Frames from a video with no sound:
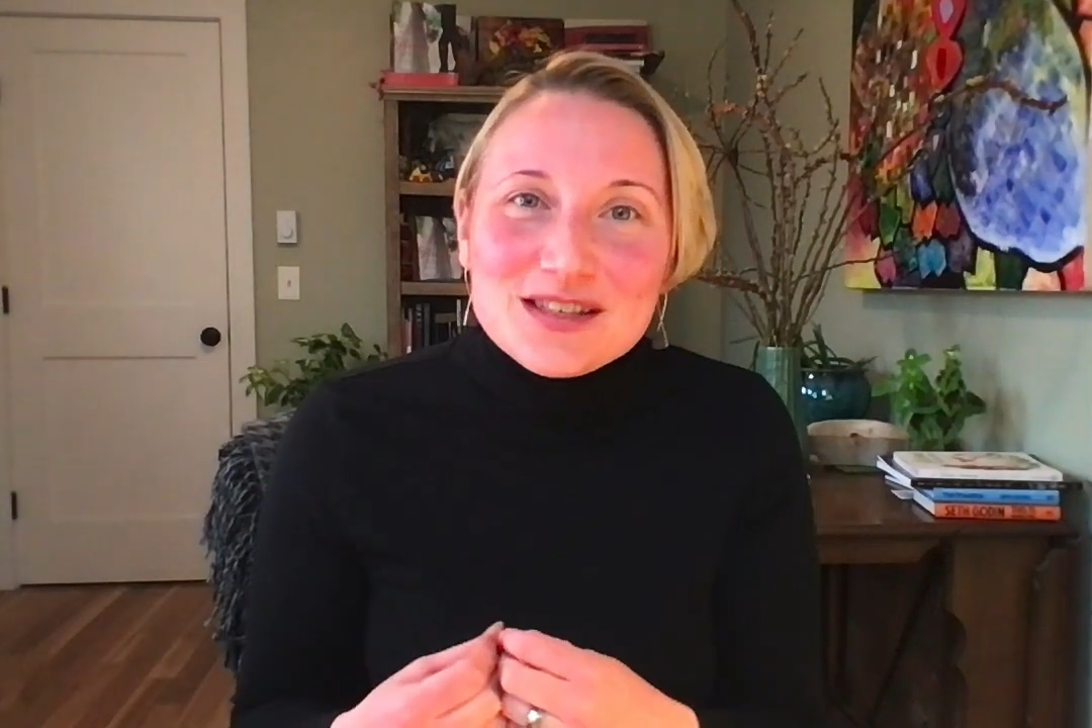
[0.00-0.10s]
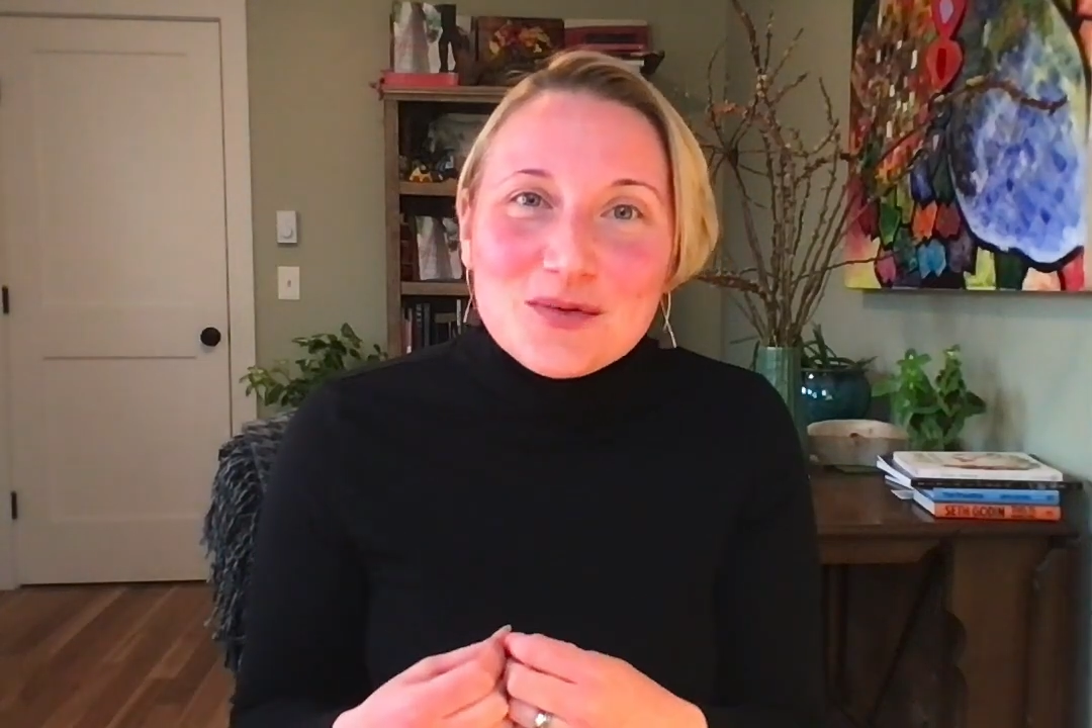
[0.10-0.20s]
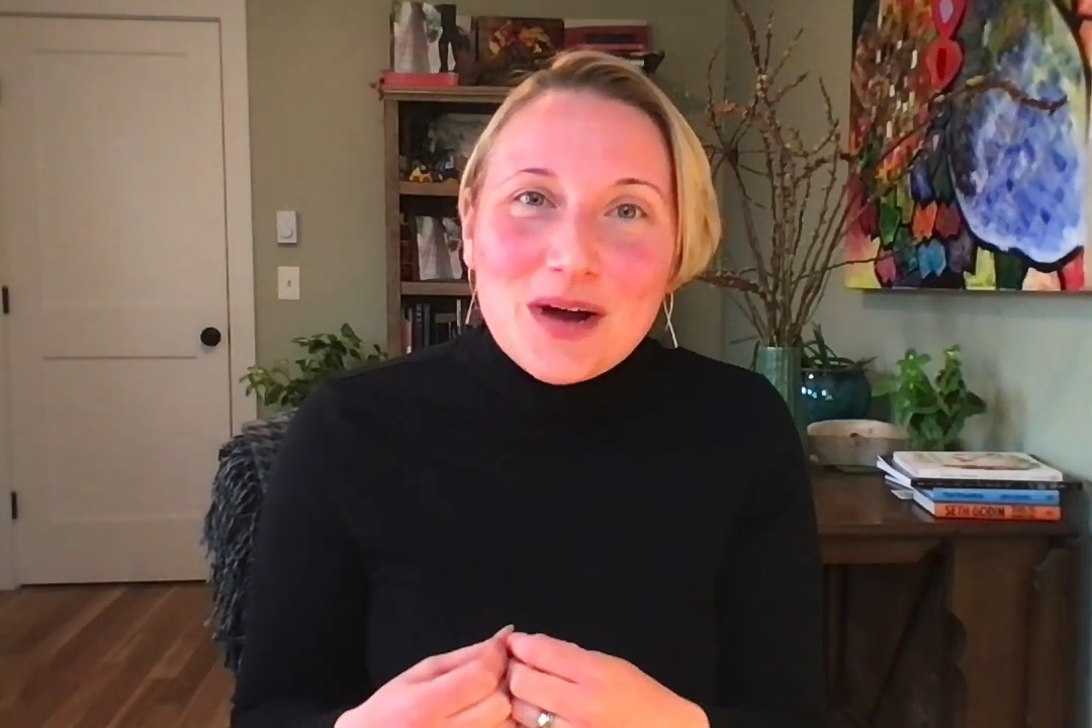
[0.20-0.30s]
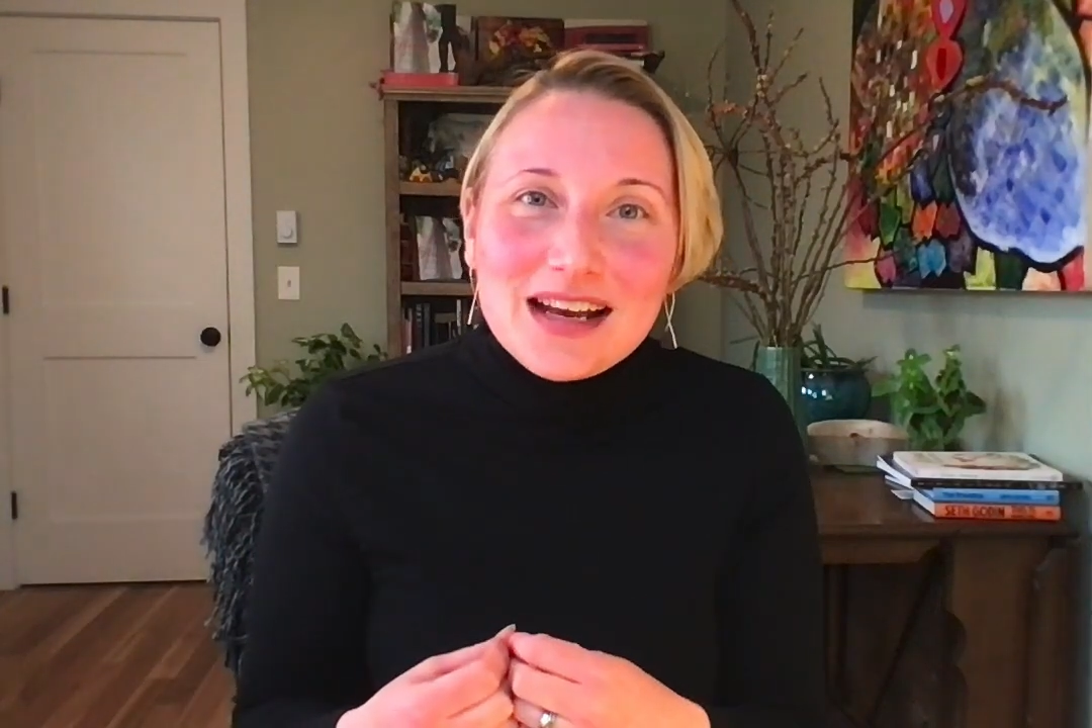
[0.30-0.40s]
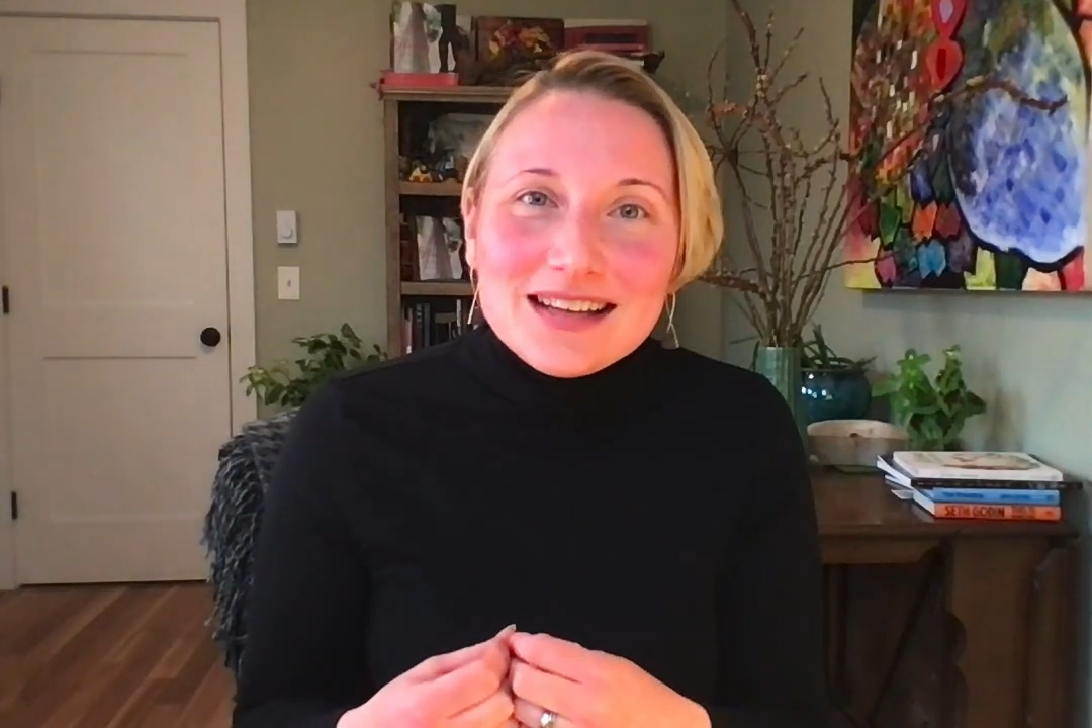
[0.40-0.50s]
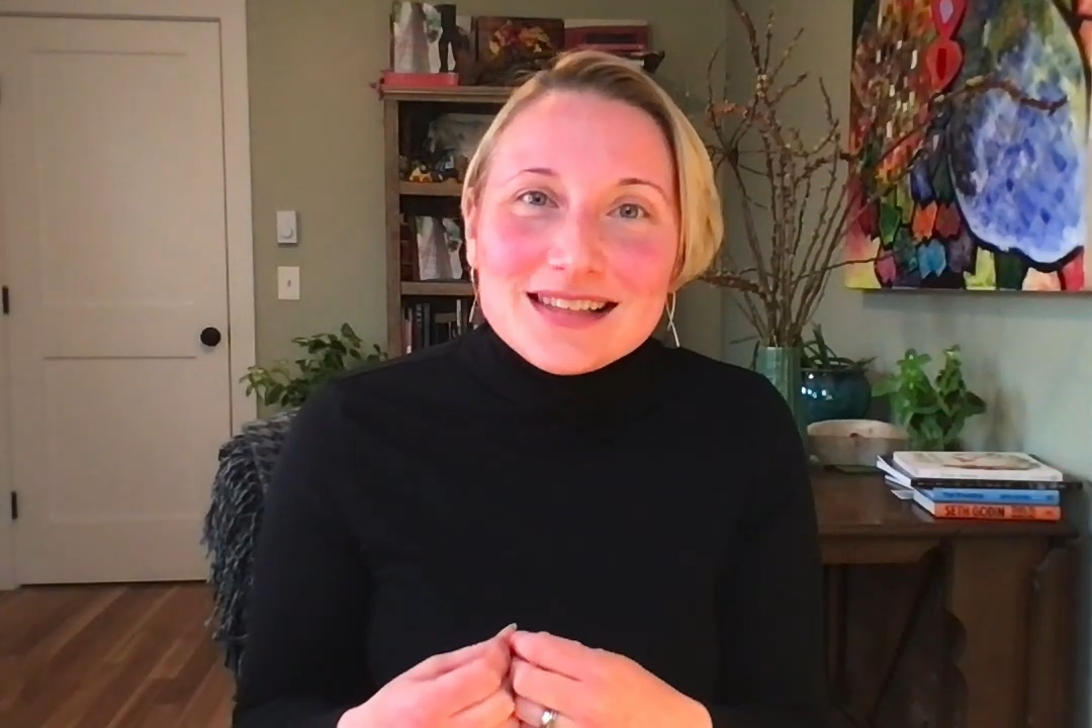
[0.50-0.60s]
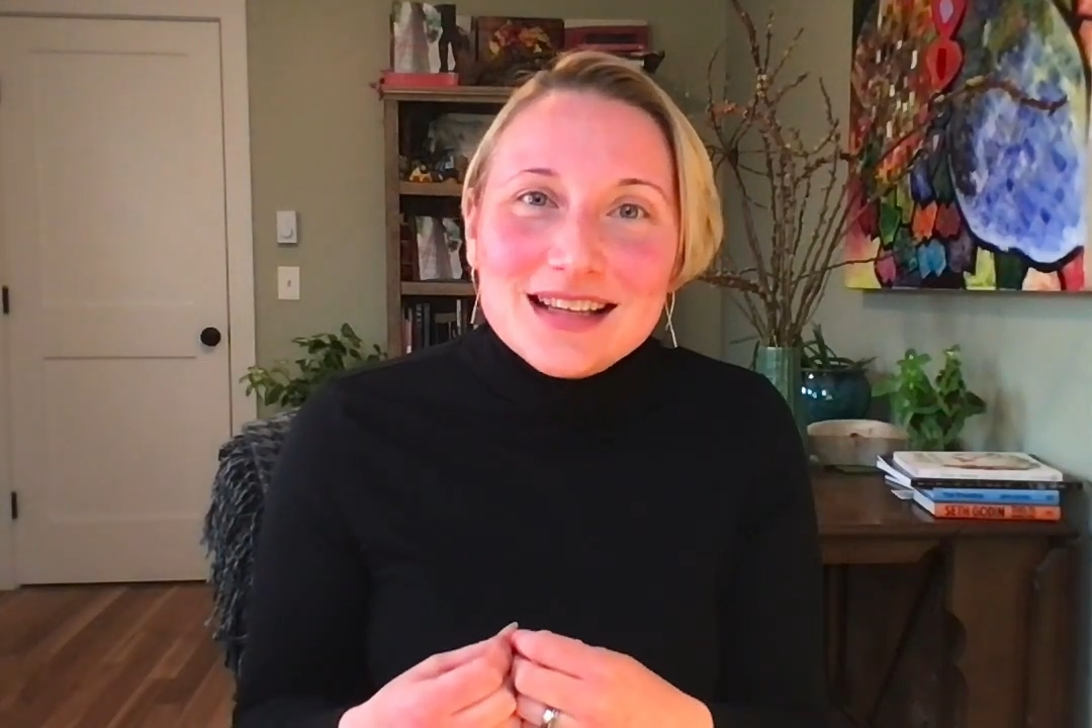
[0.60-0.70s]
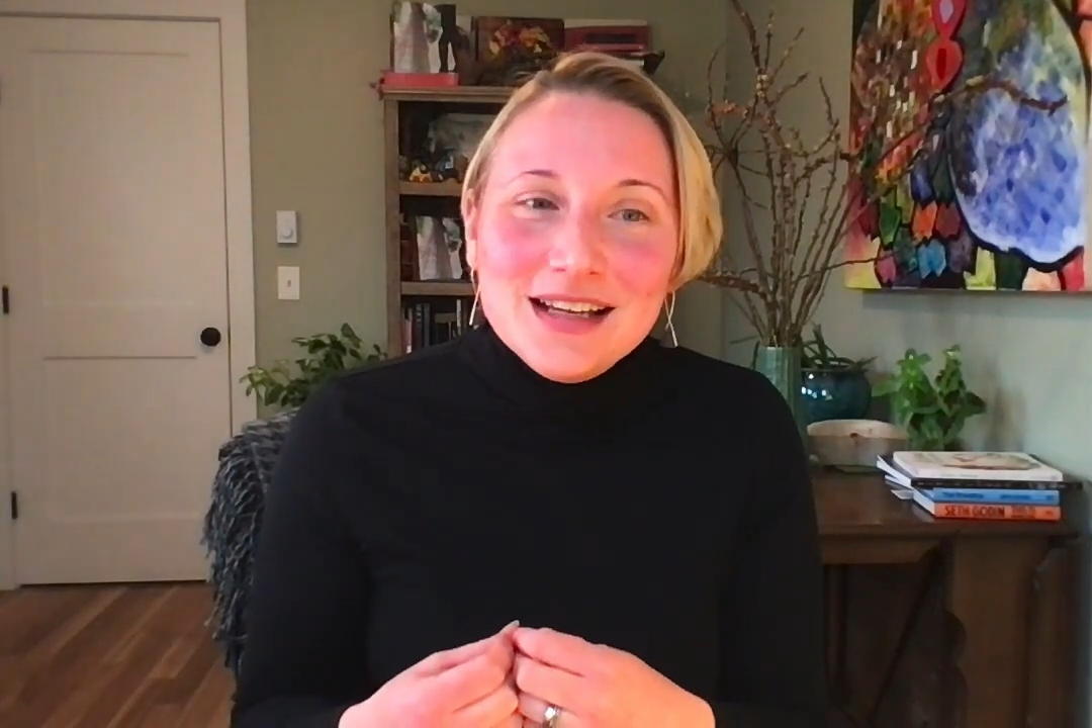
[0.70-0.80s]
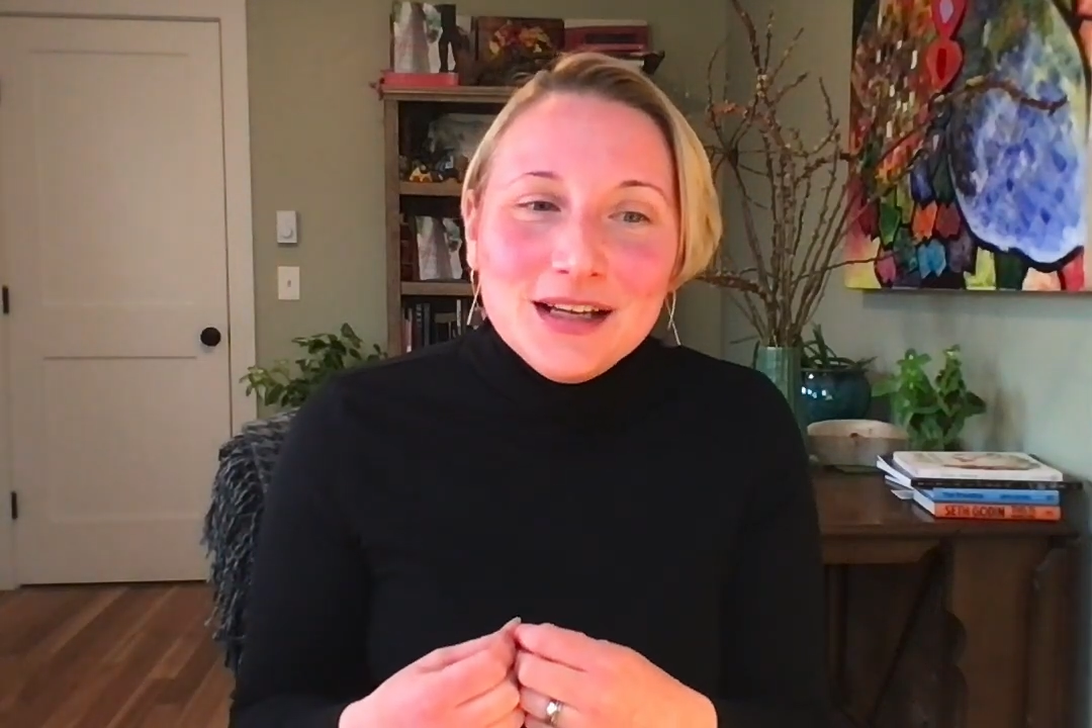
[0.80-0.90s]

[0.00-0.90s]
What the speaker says: in weddings,